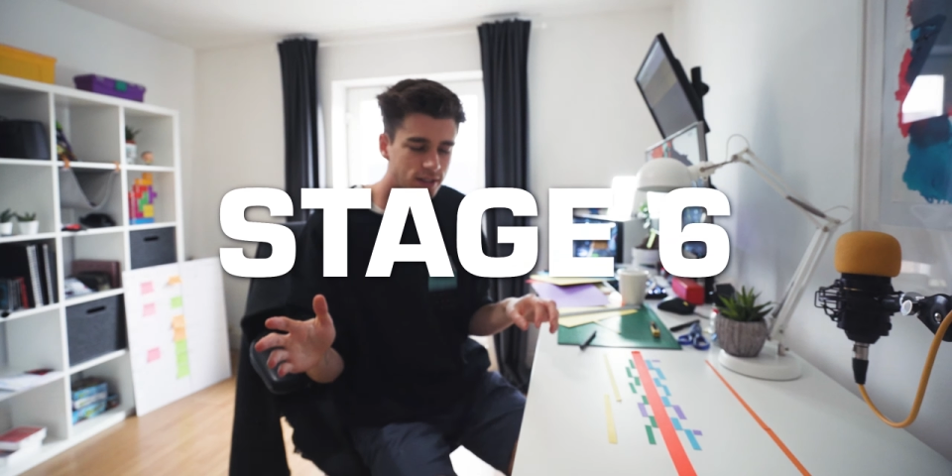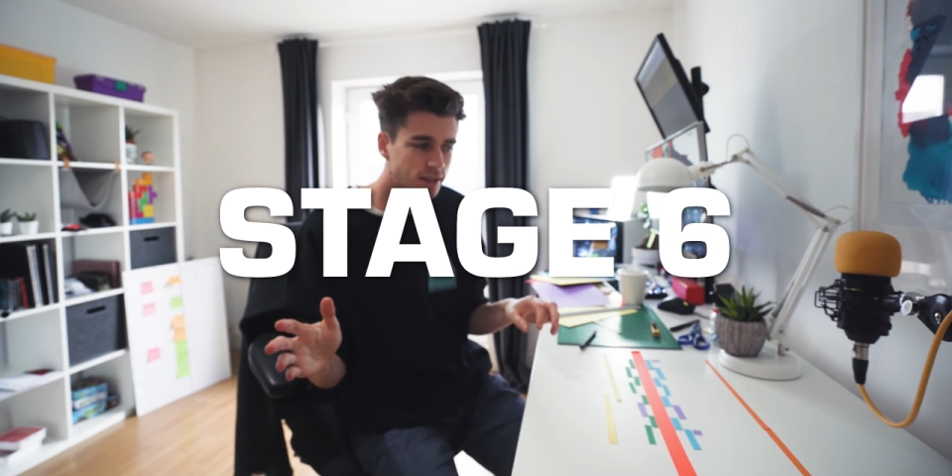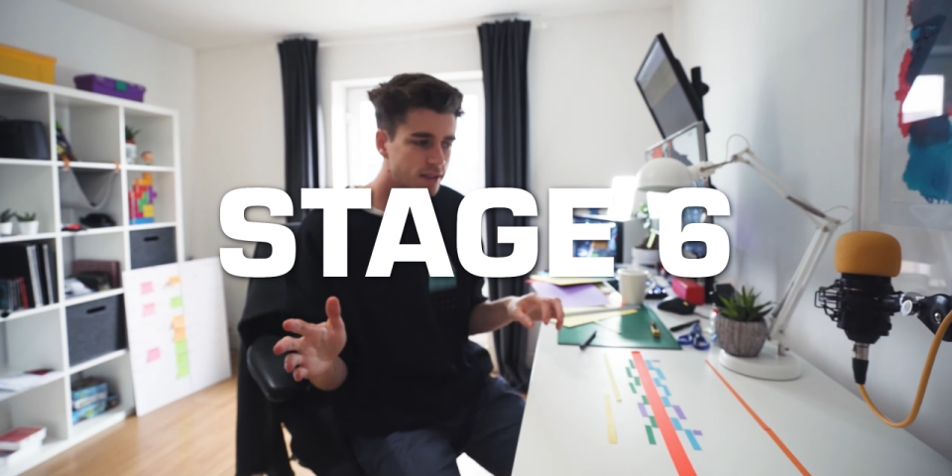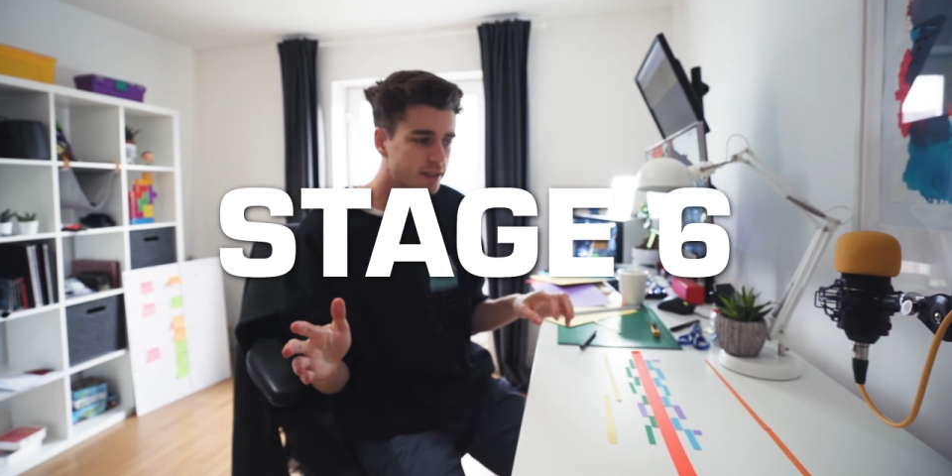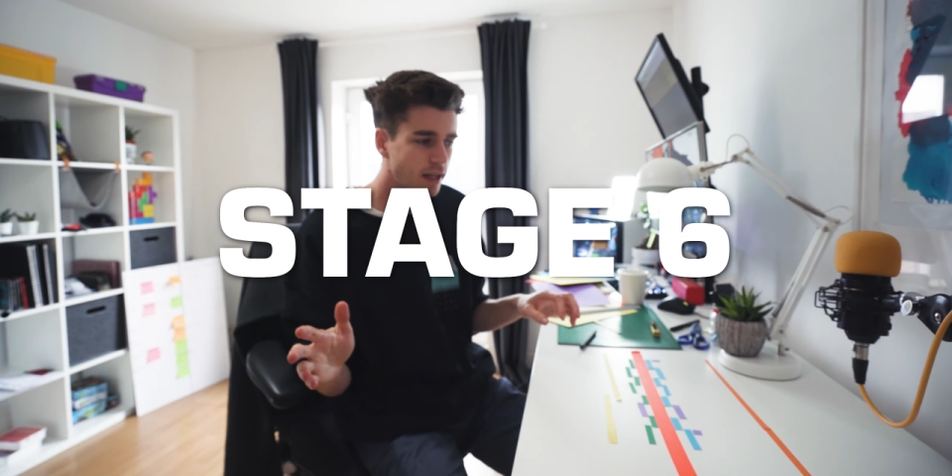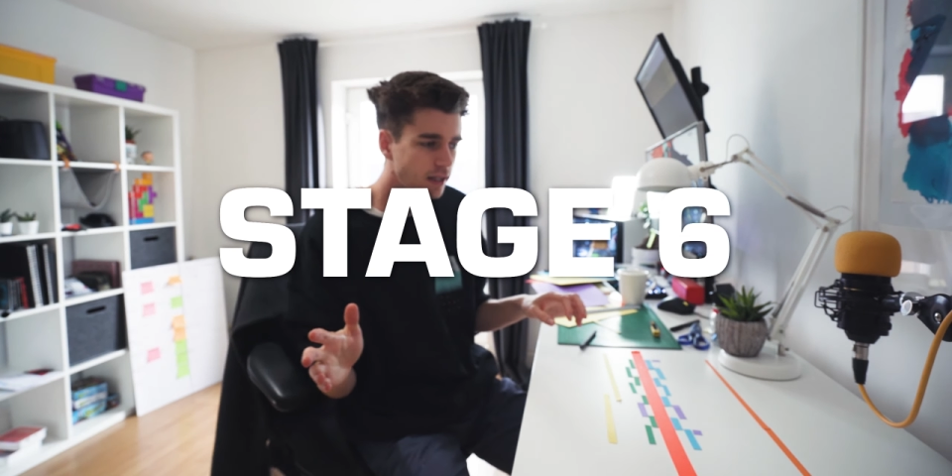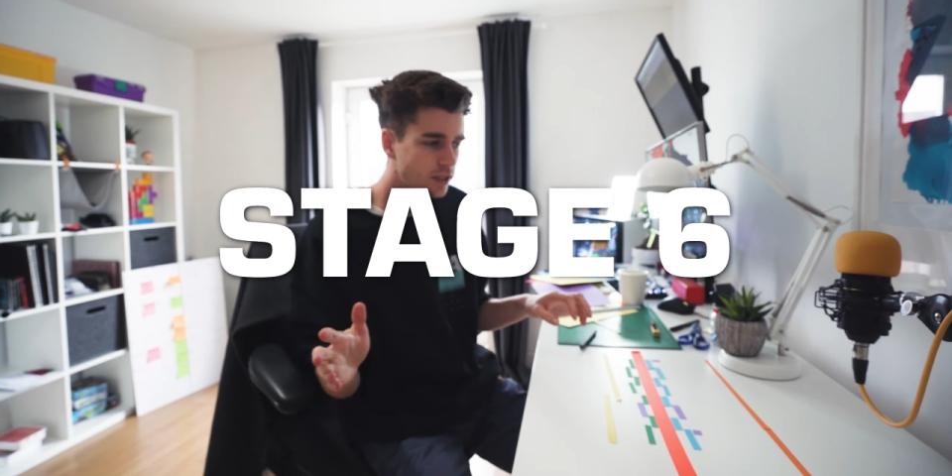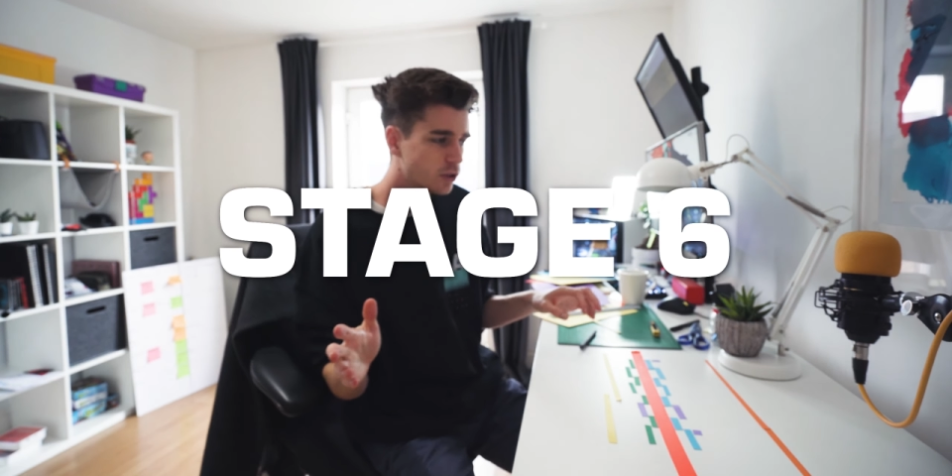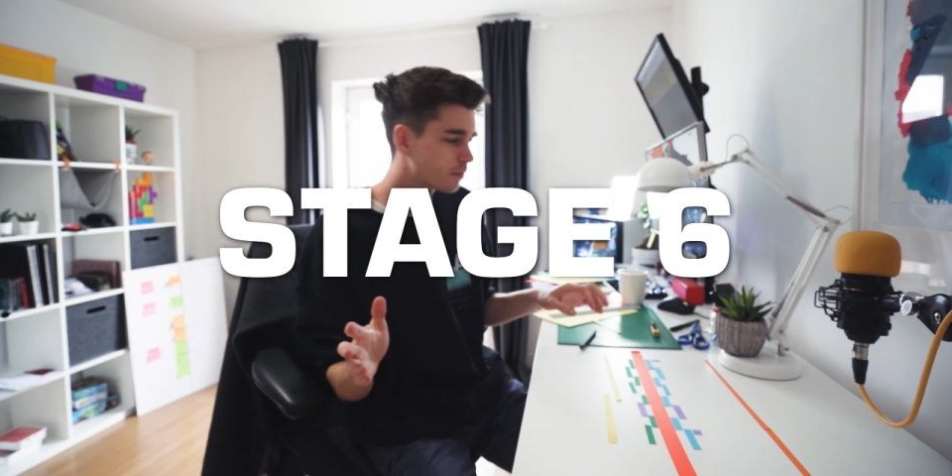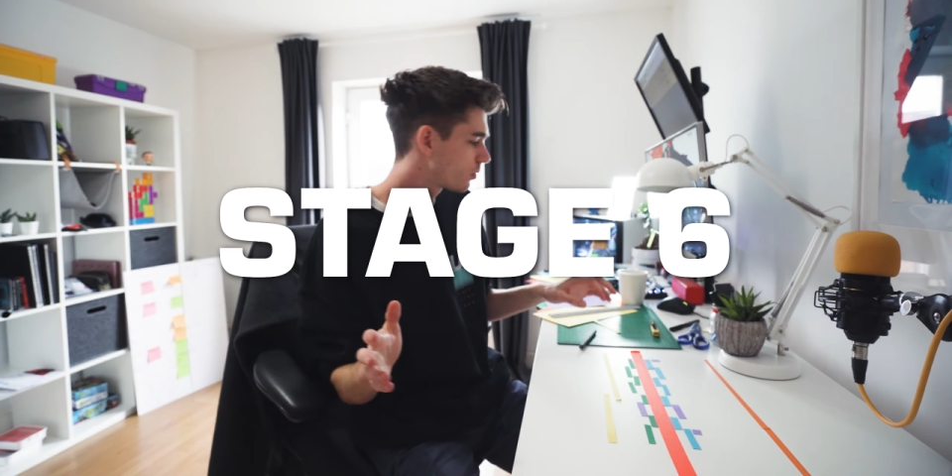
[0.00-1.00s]
is the stage
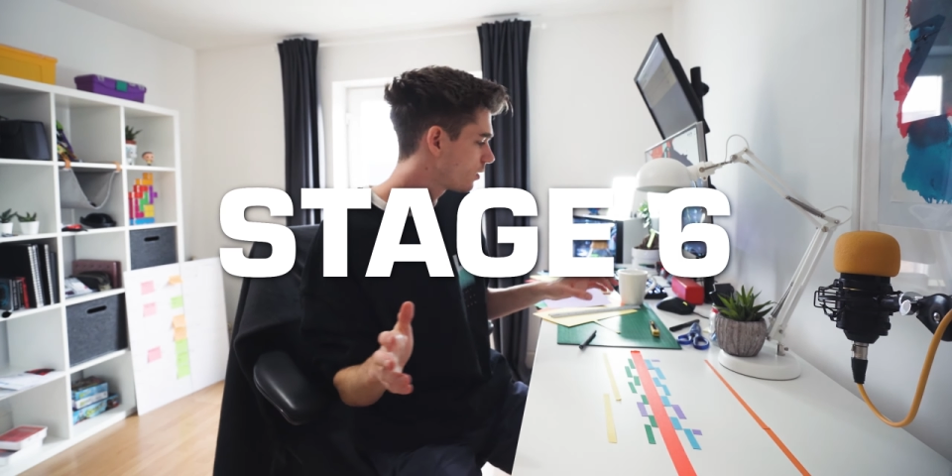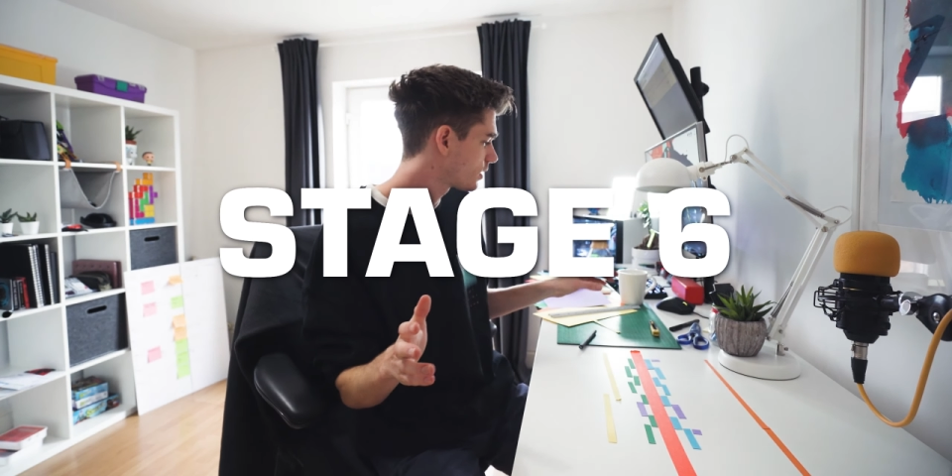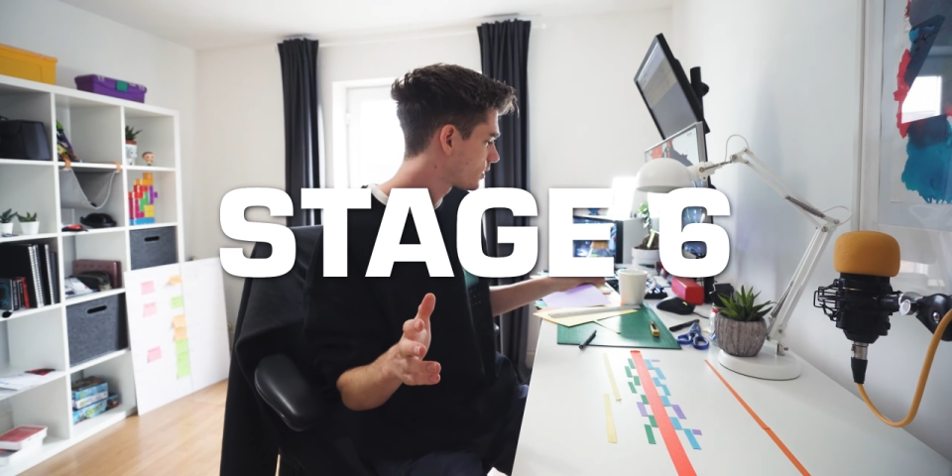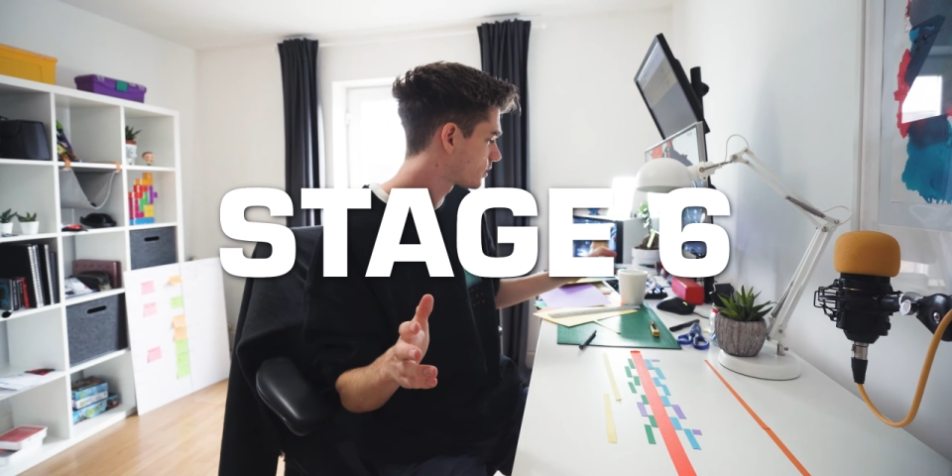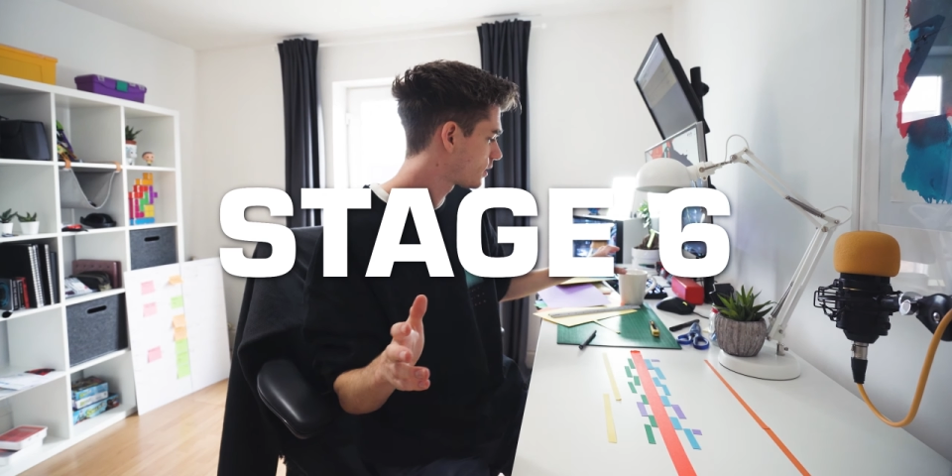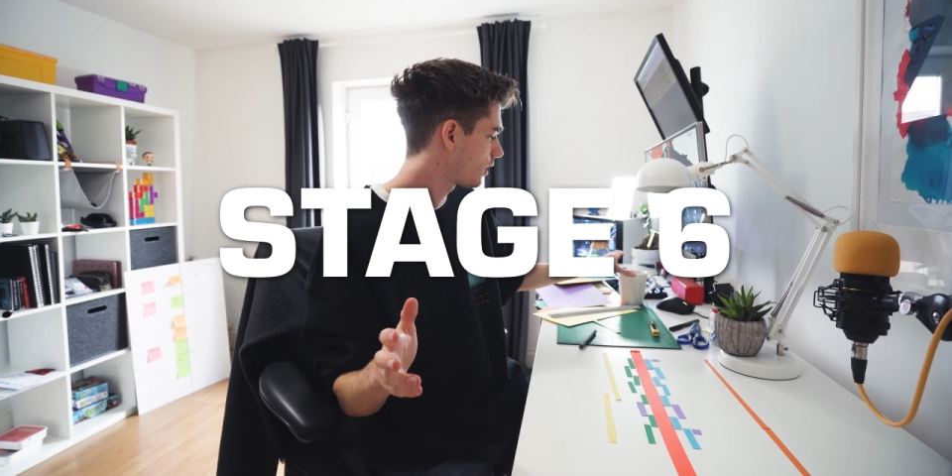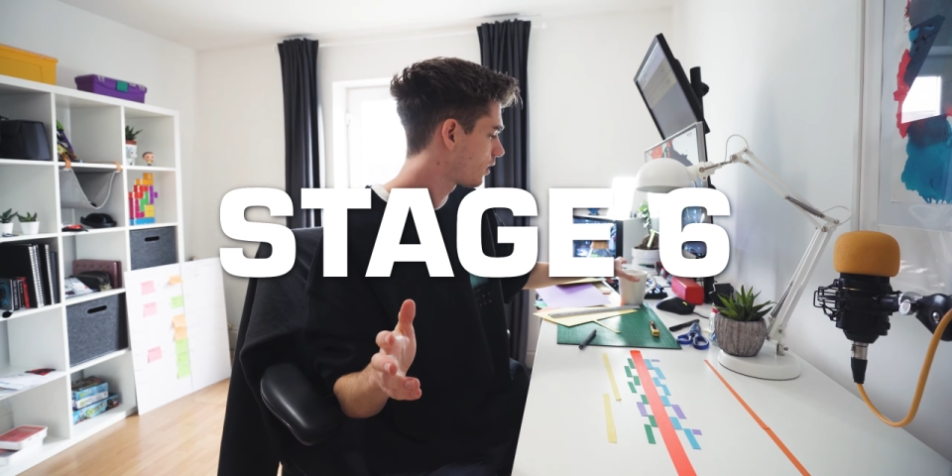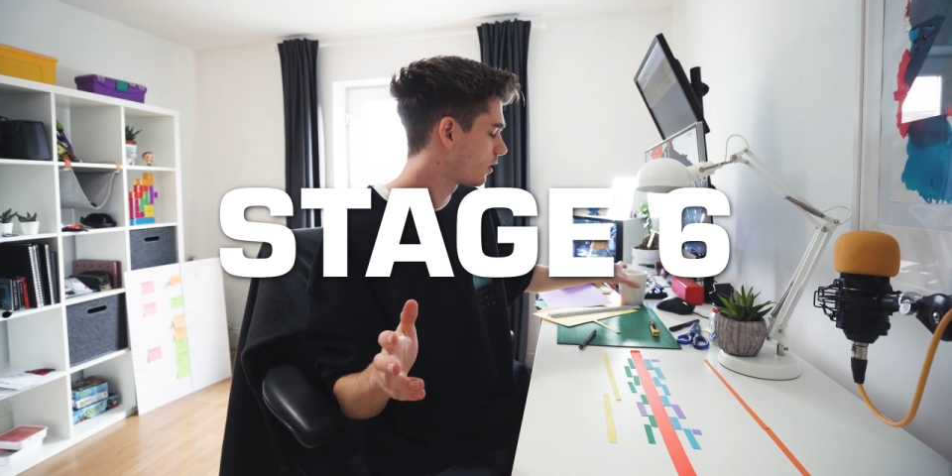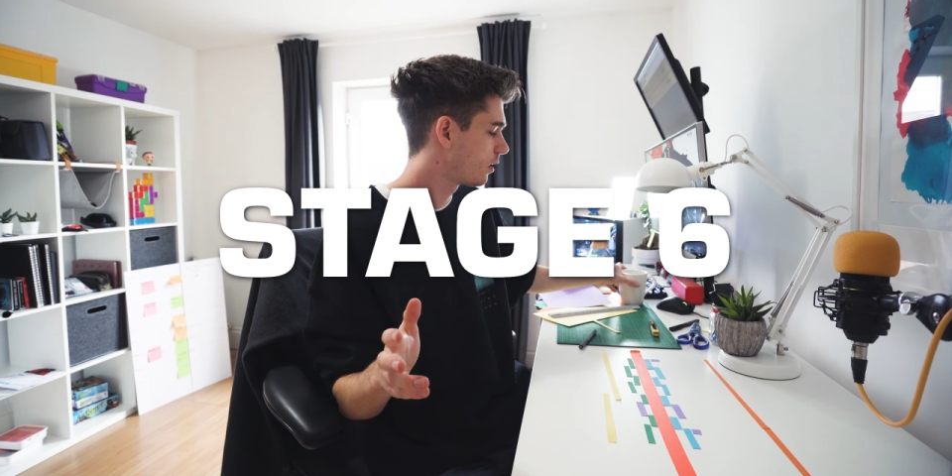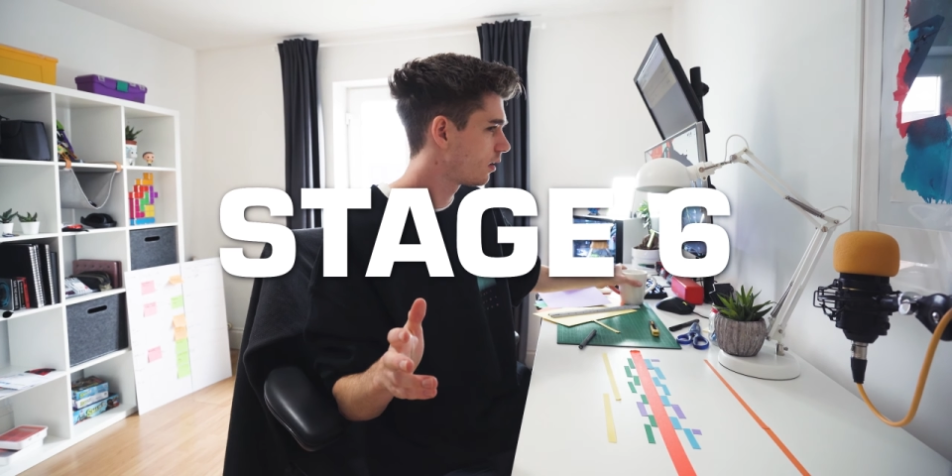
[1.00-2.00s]
of the process that